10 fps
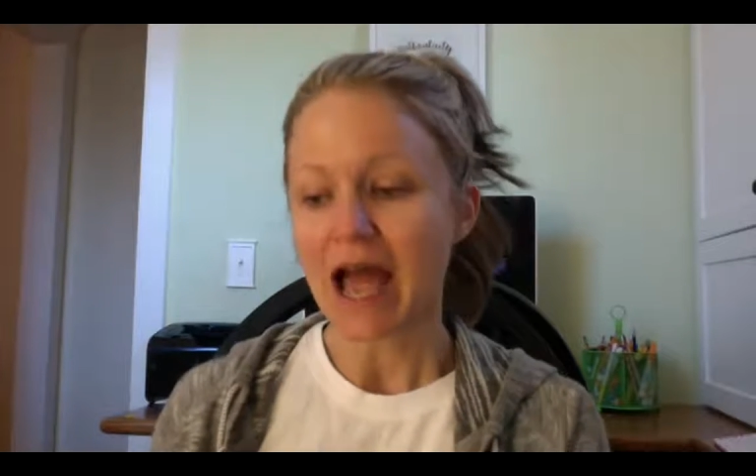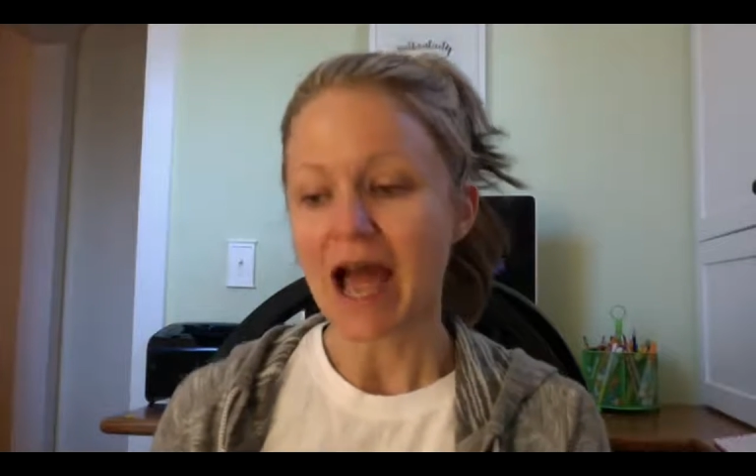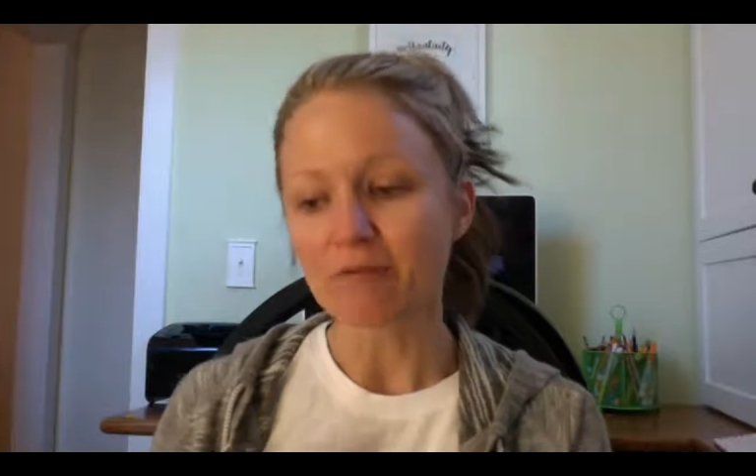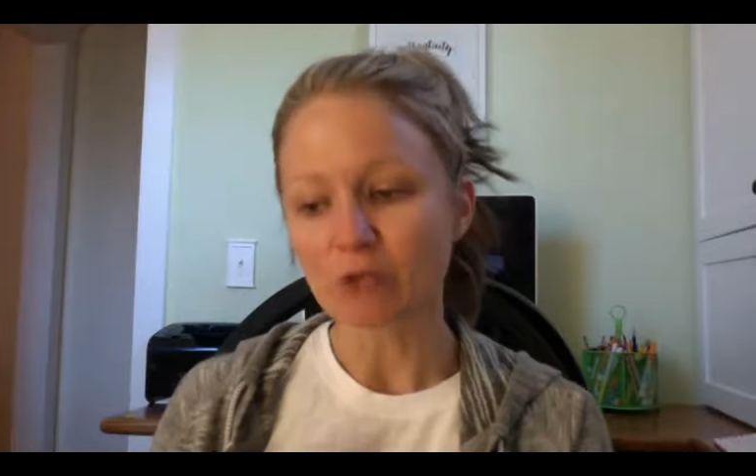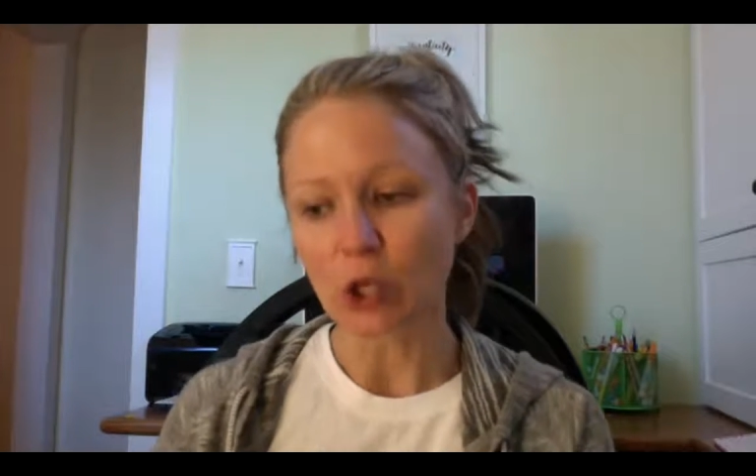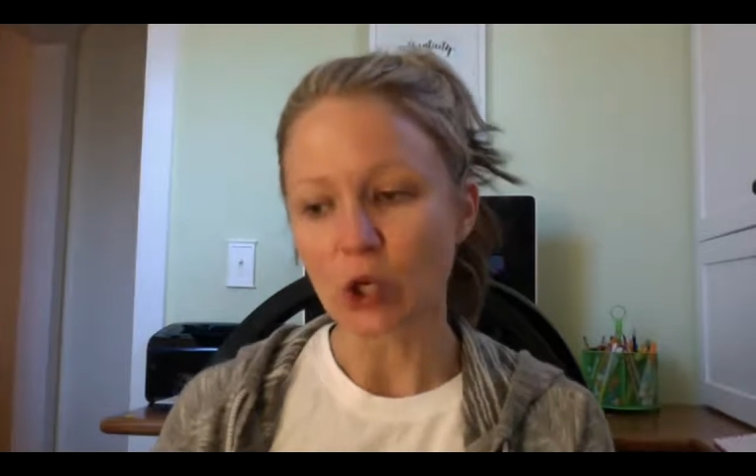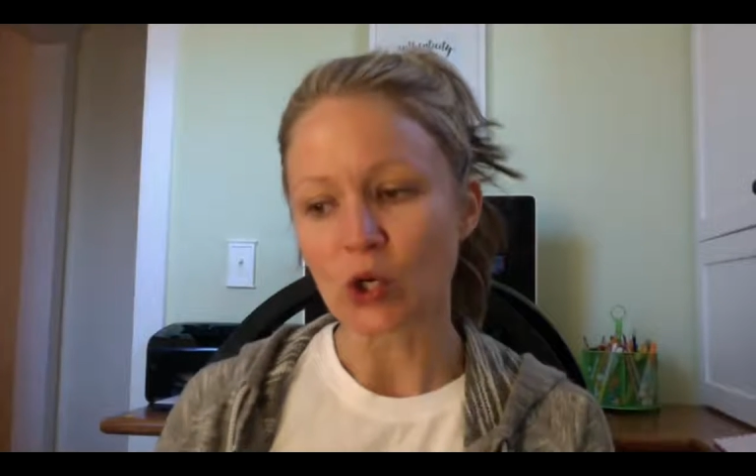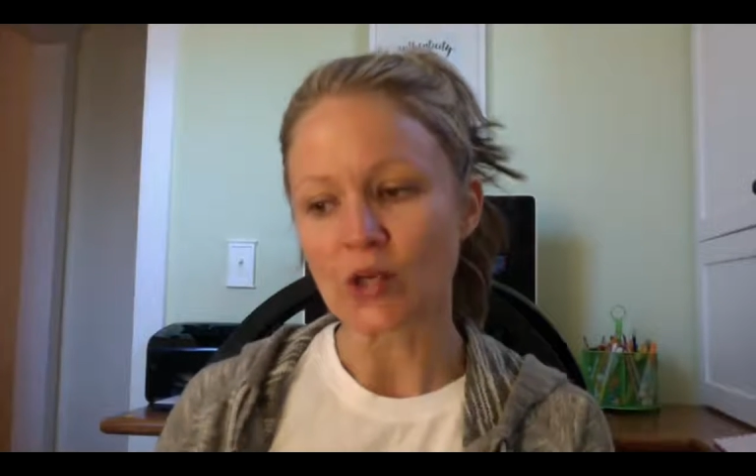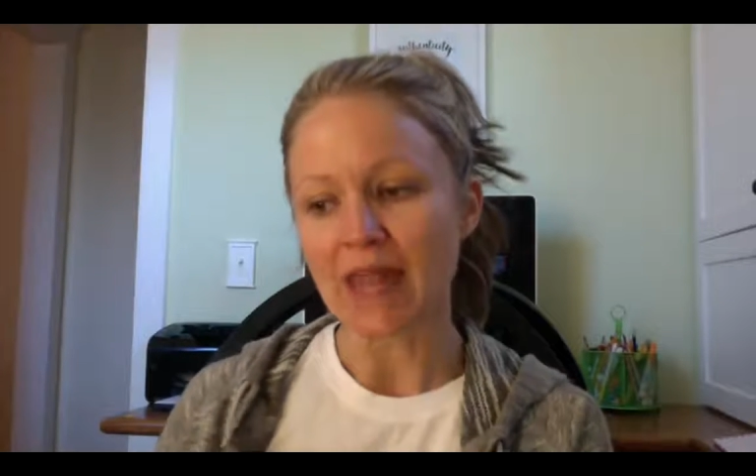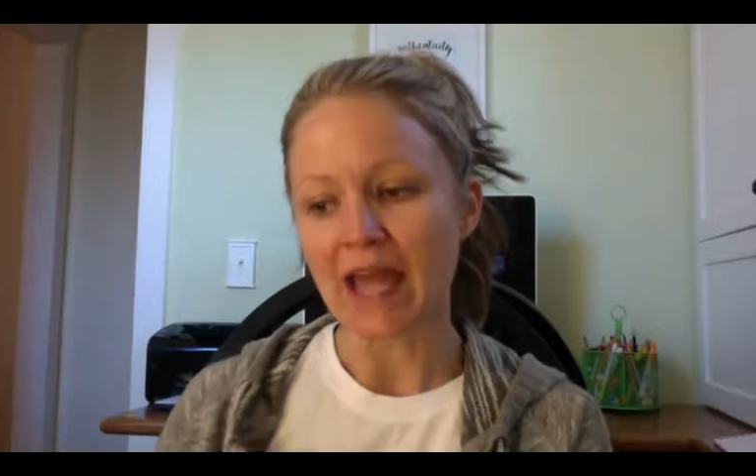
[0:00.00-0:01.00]
I've
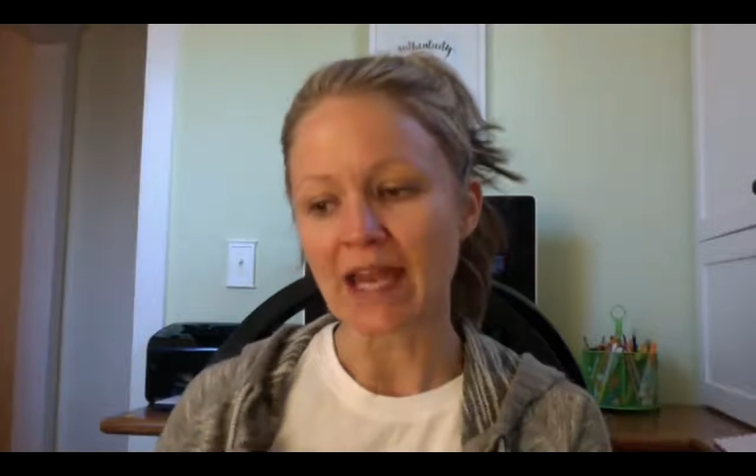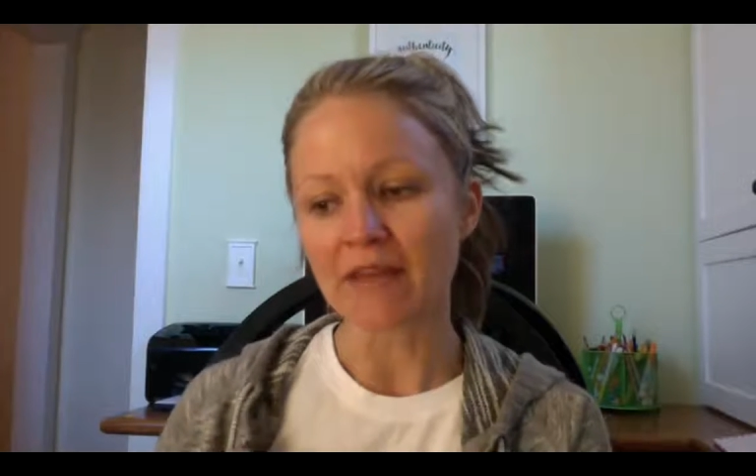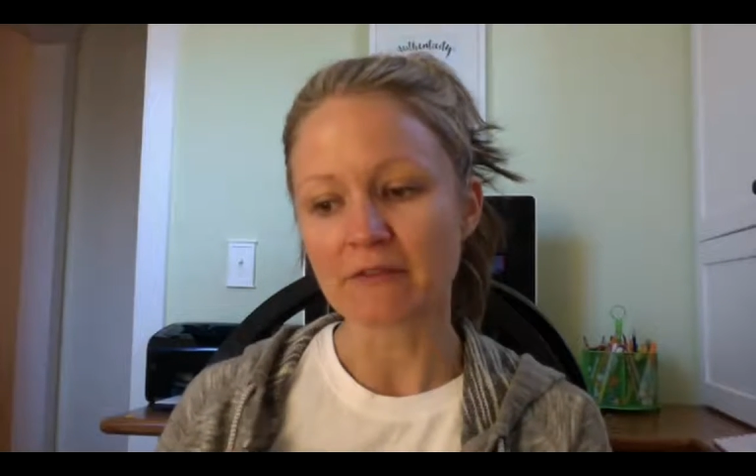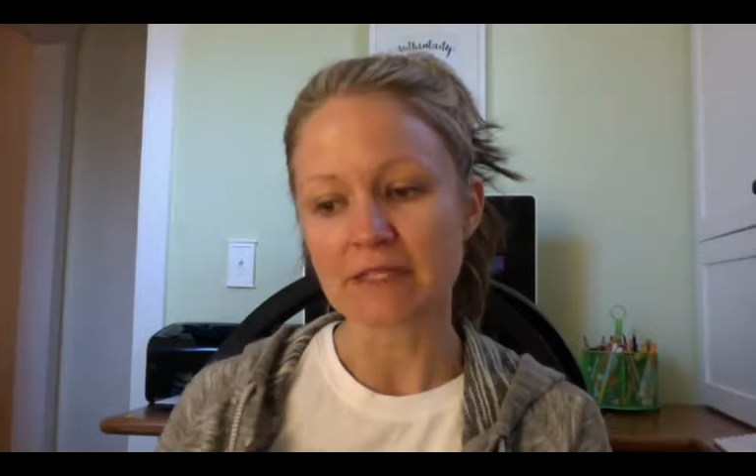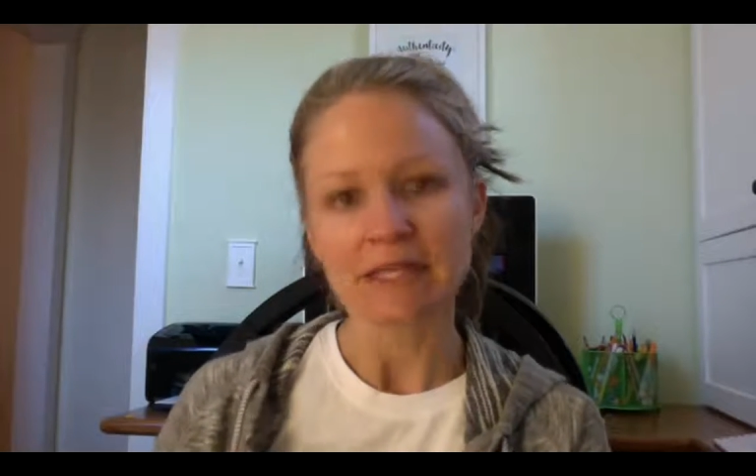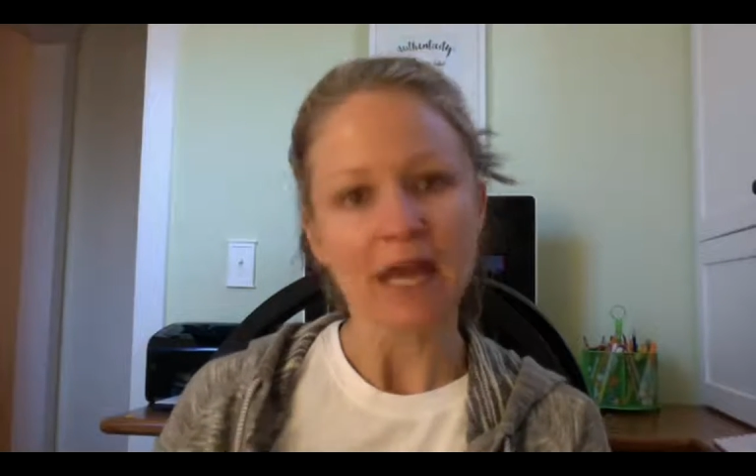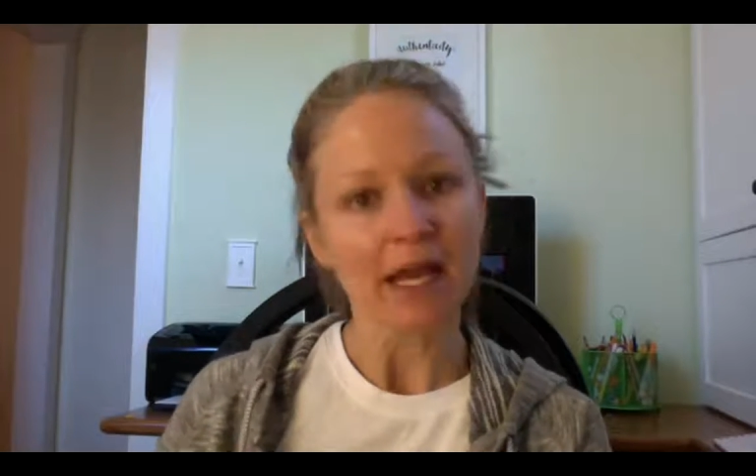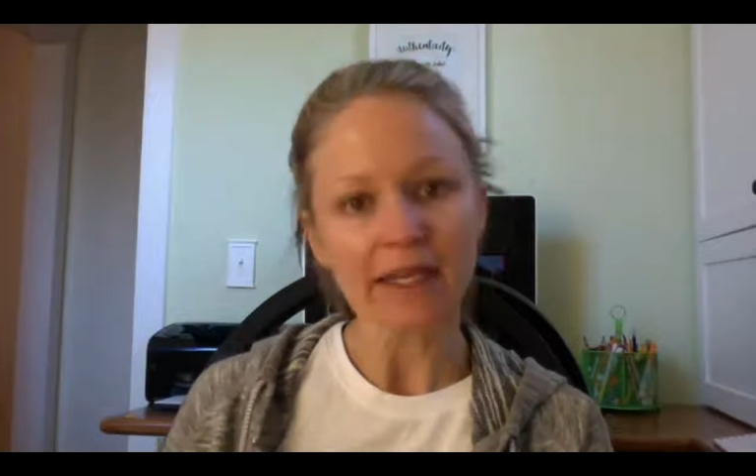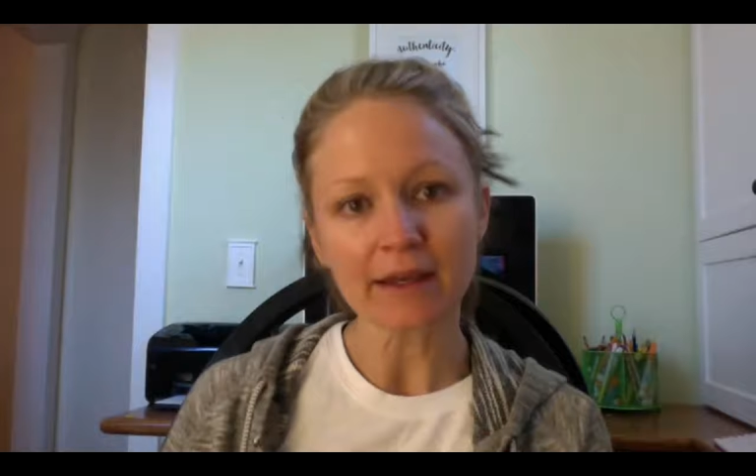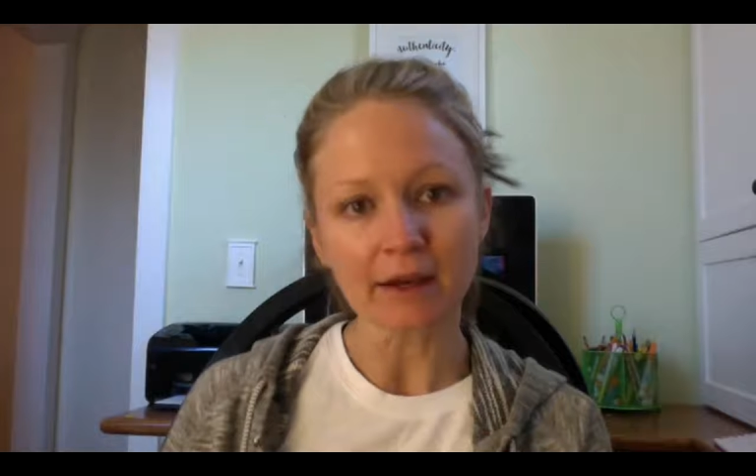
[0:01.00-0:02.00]
learned that if it's
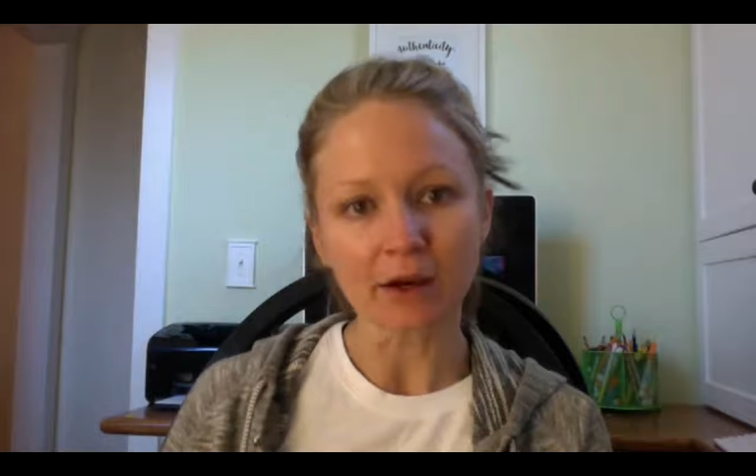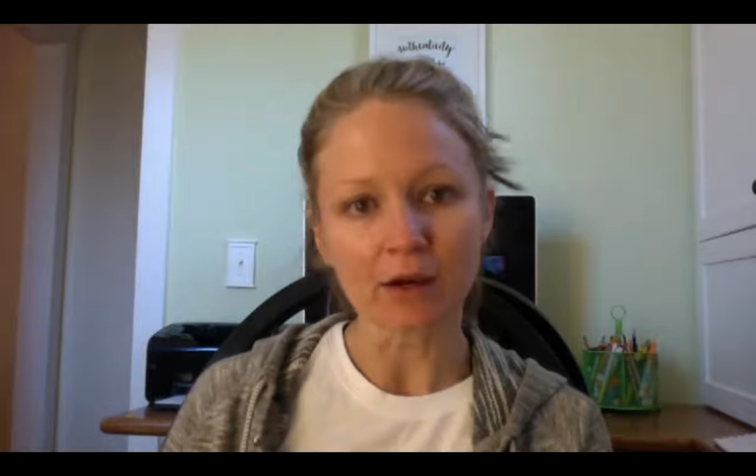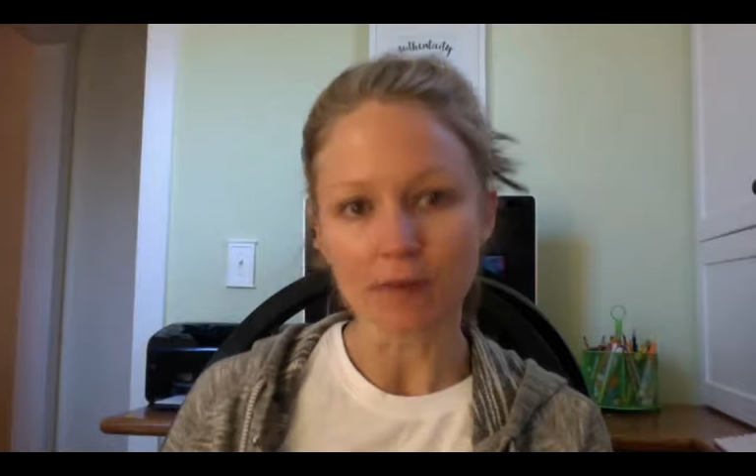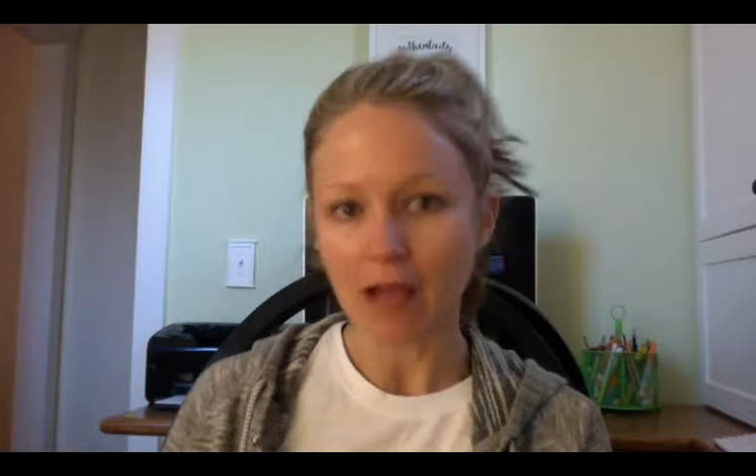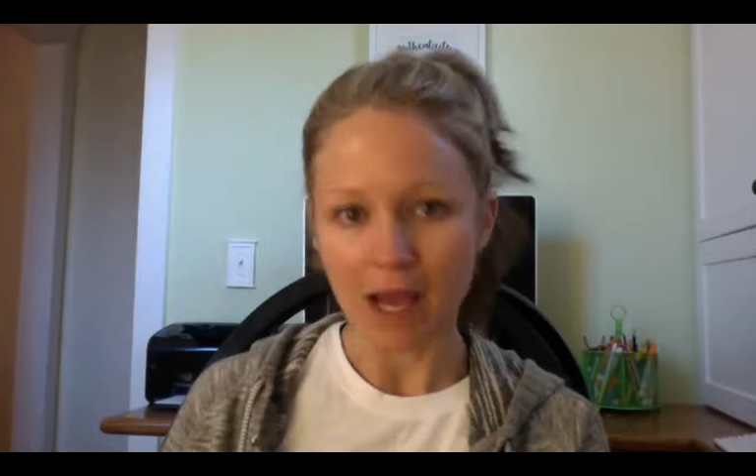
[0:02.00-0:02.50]
not here,